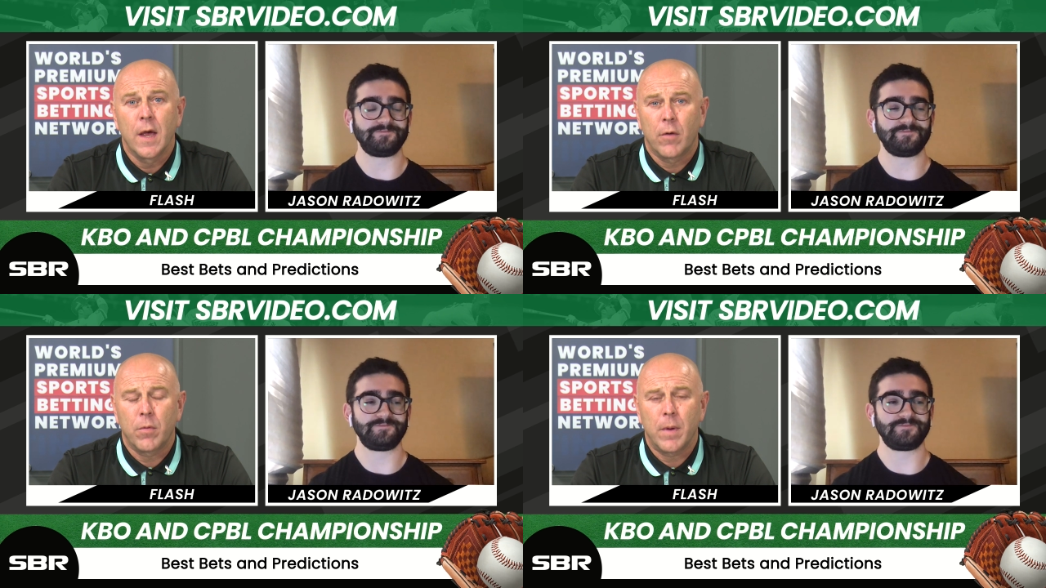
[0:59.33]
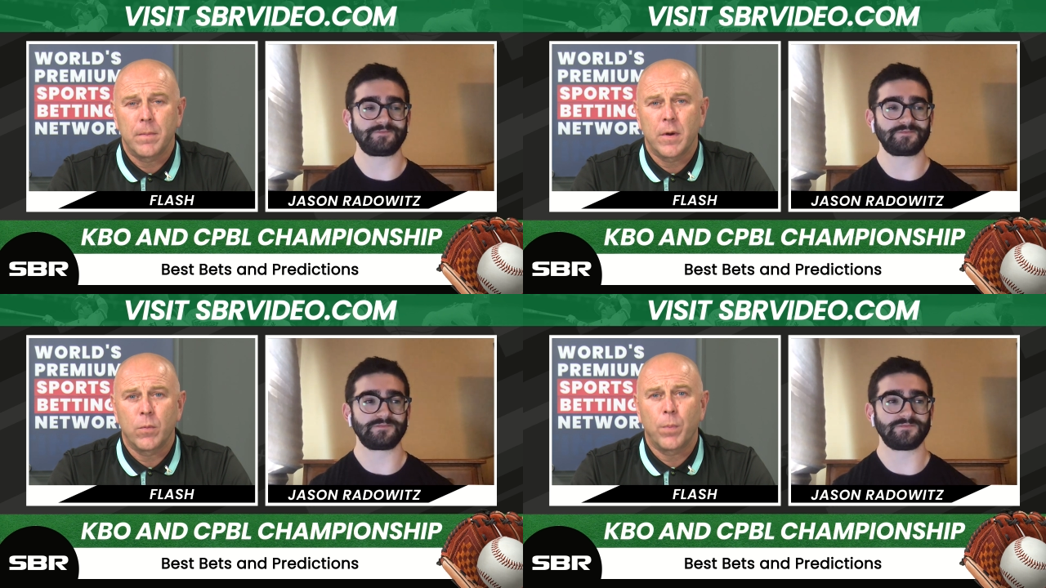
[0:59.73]

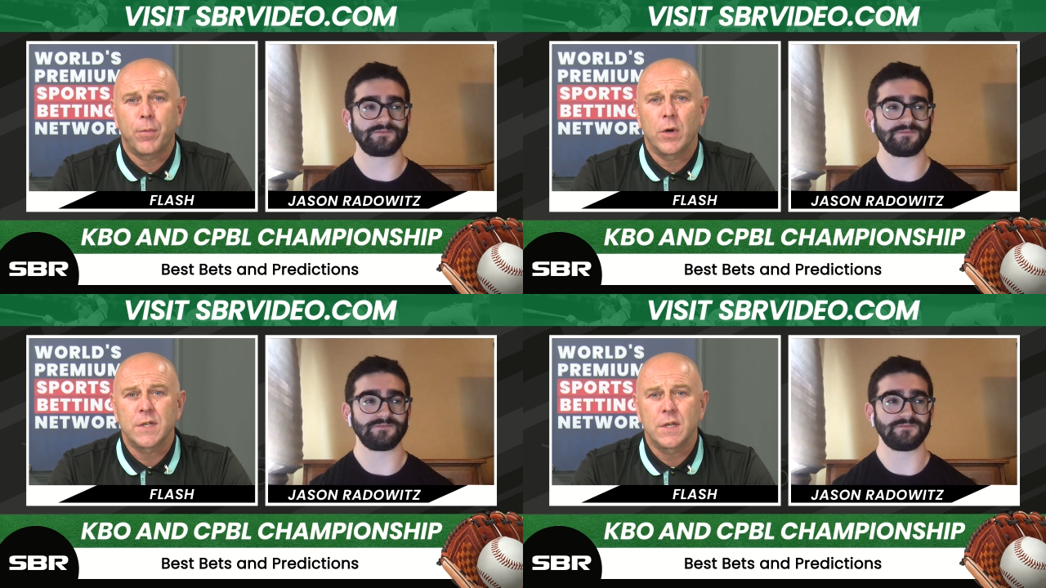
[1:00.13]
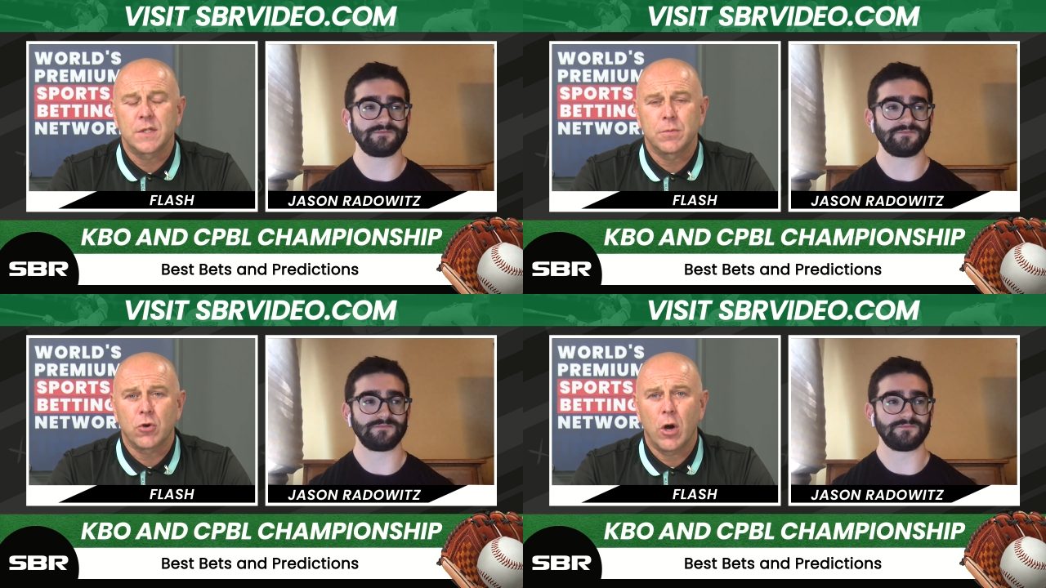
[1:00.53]
Speaker 1: Remember, pressing the
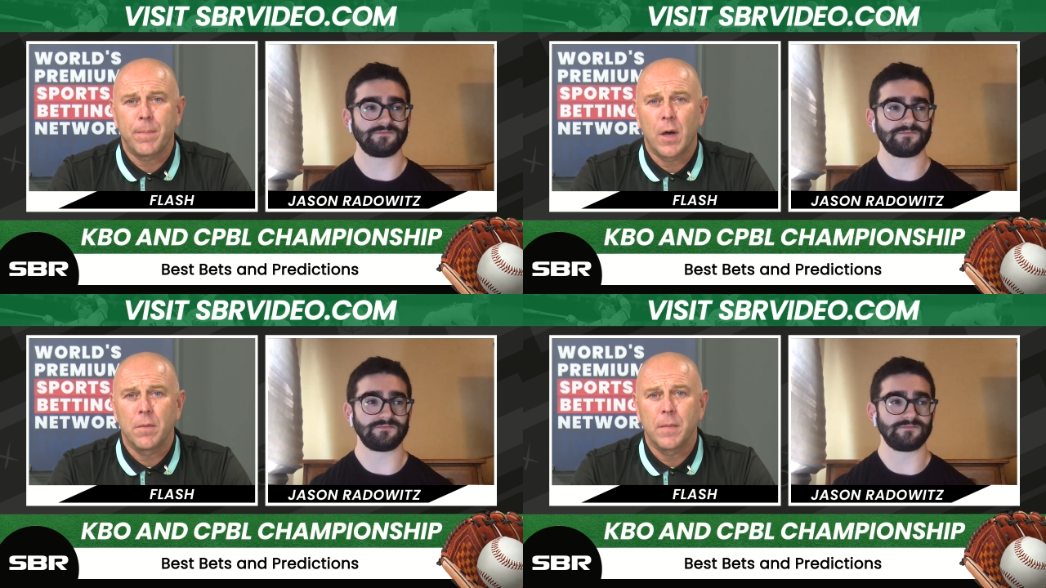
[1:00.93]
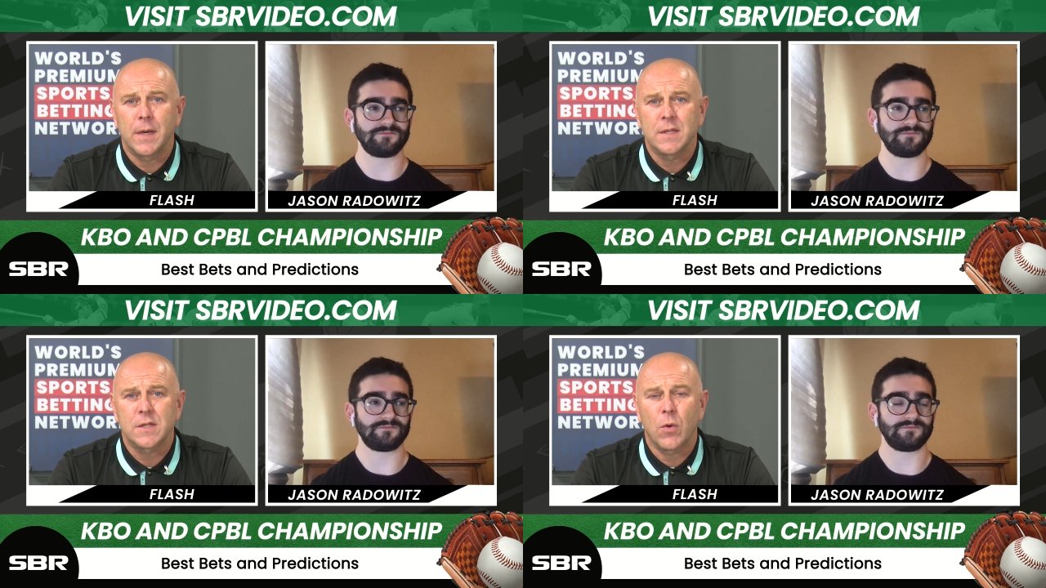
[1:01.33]
subscribe button
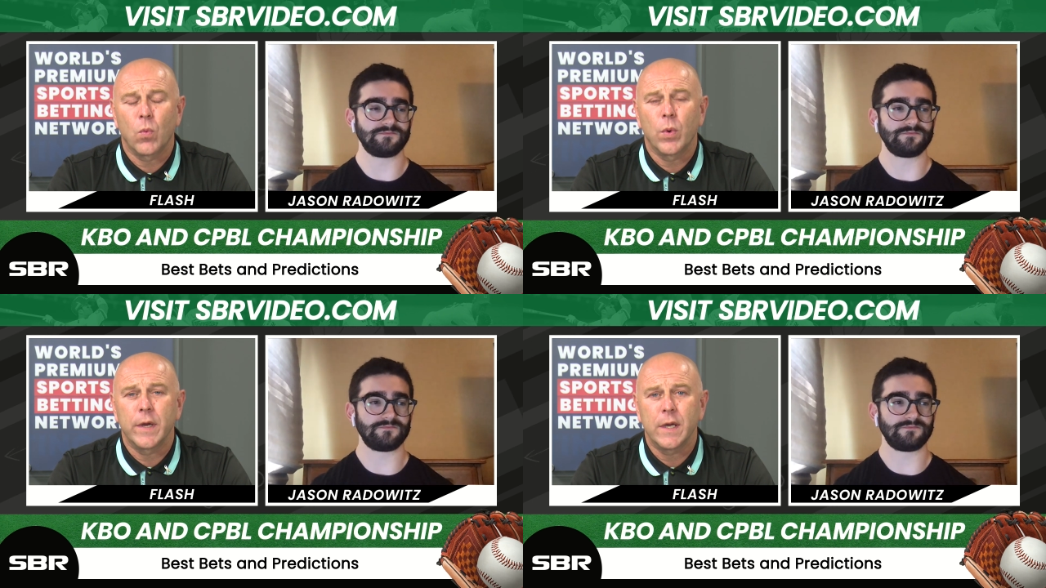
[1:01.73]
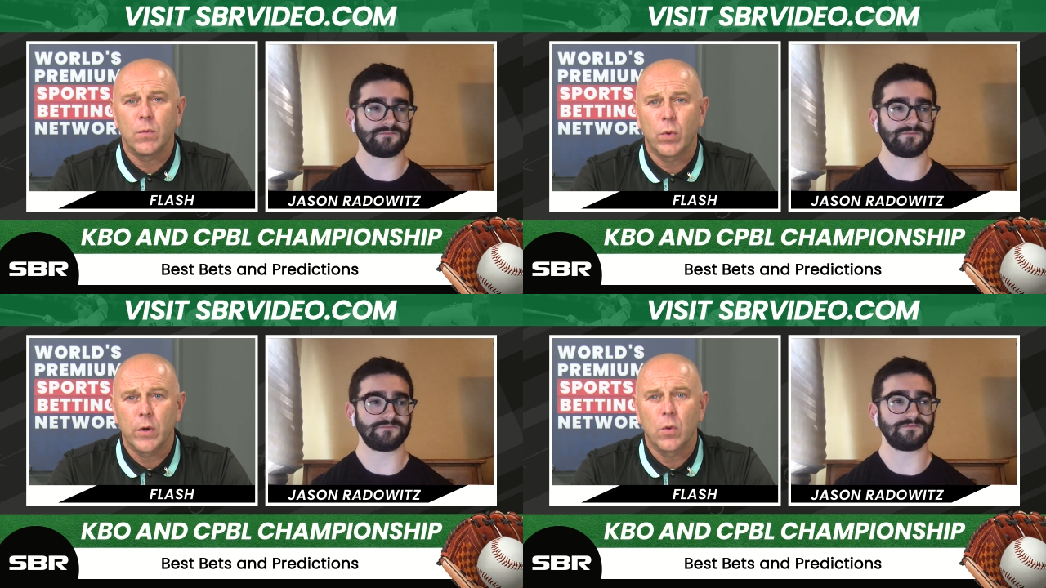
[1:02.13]
means that we
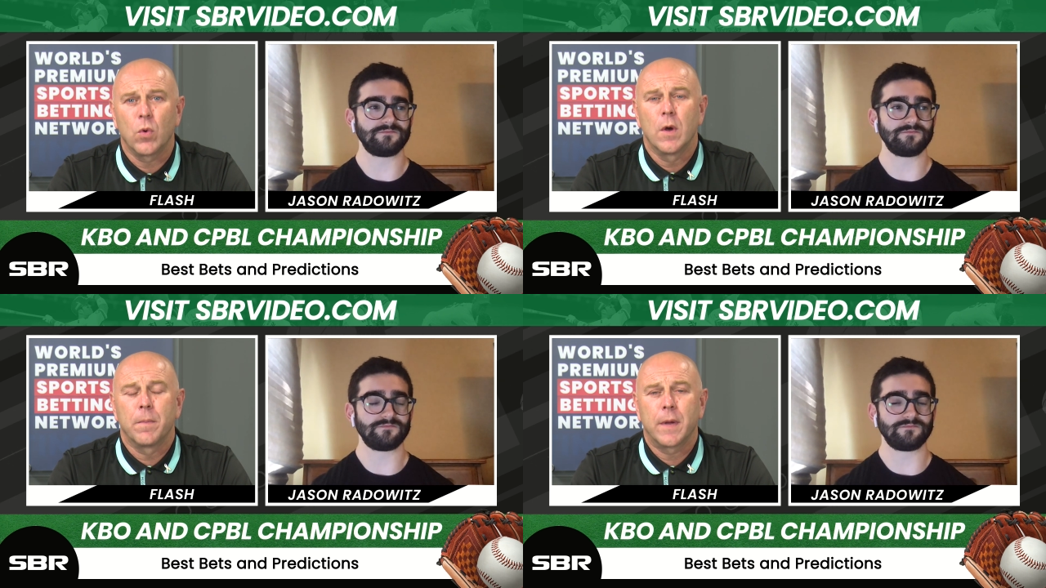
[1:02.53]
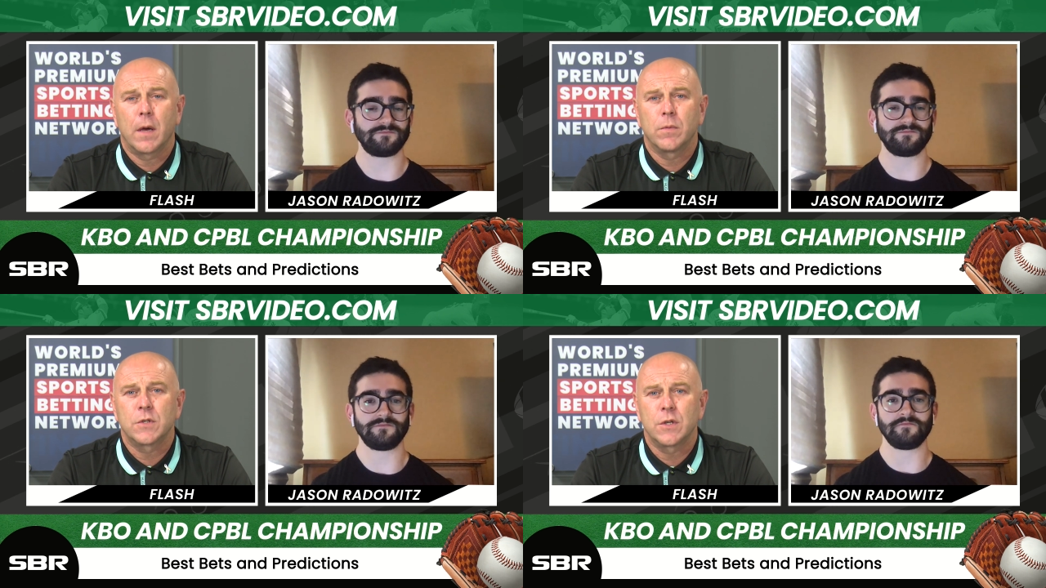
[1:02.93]
will be
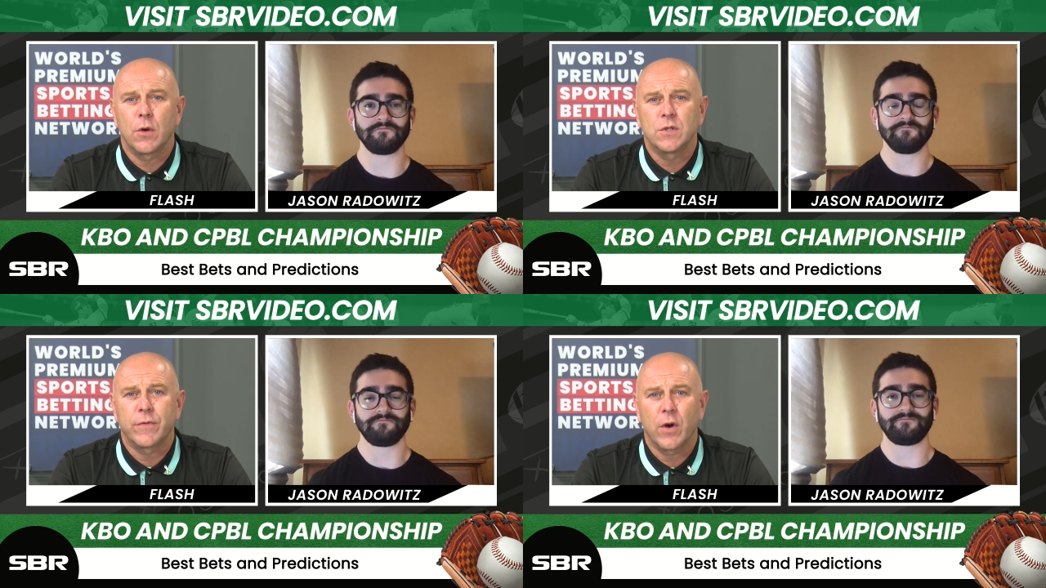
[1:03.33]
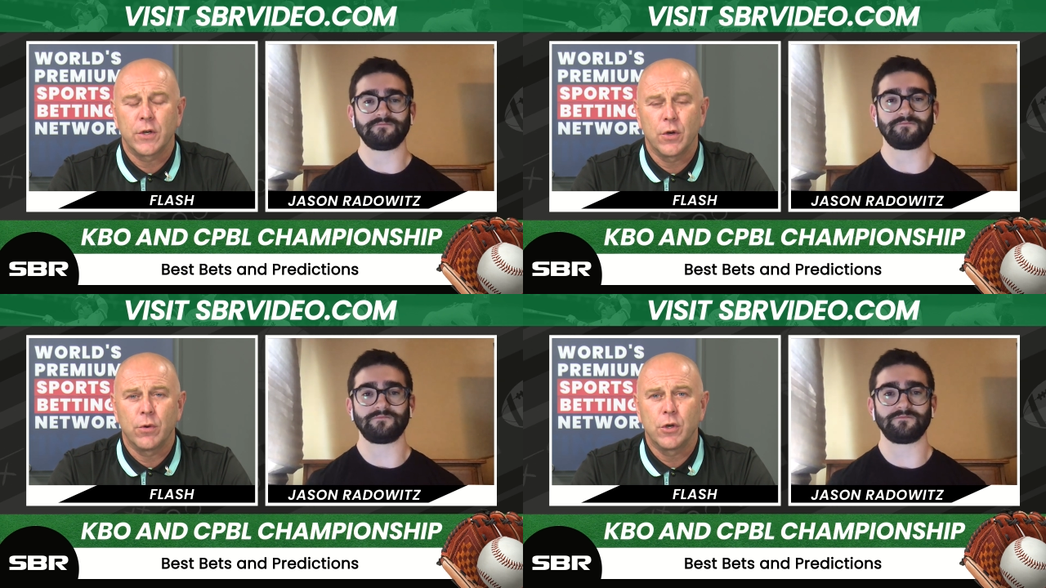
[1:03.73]
able to notify you and